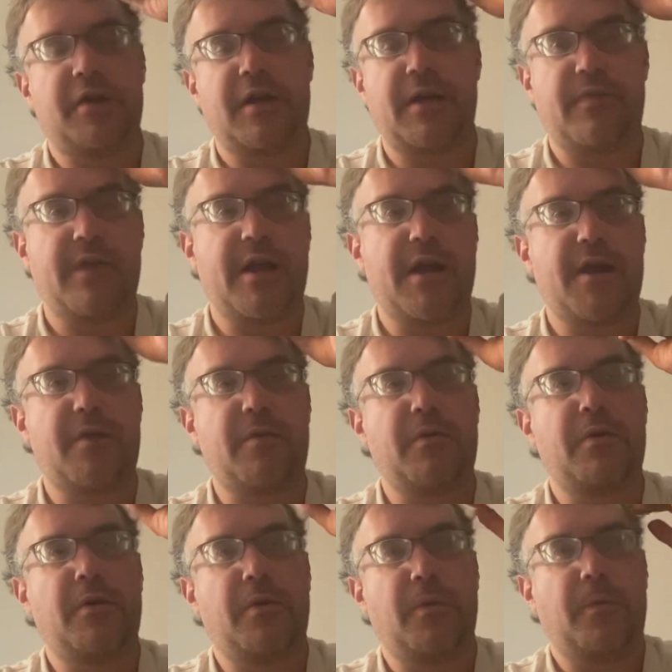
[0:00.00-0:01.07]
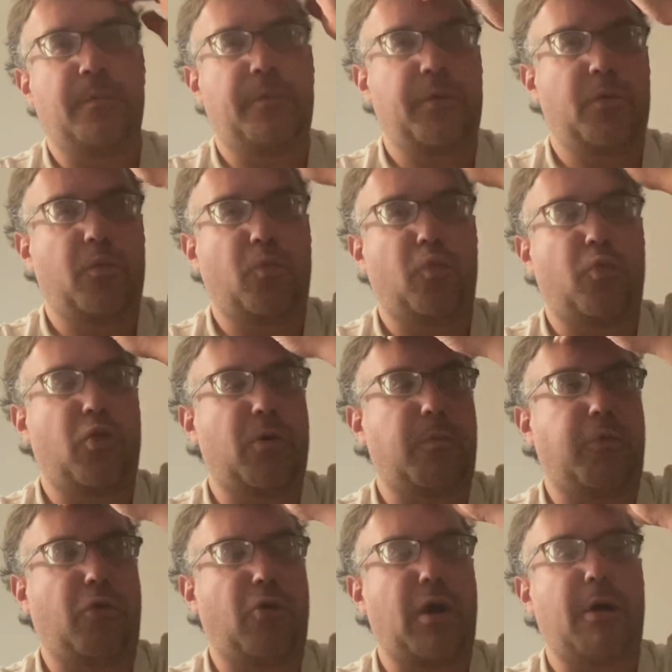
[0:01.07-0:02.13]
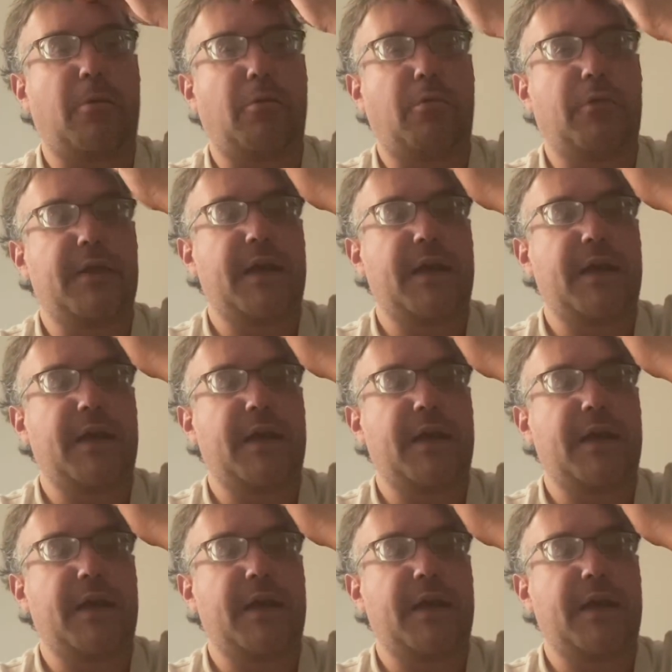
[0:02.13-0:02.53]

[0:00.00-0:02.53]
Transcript: And then we're probably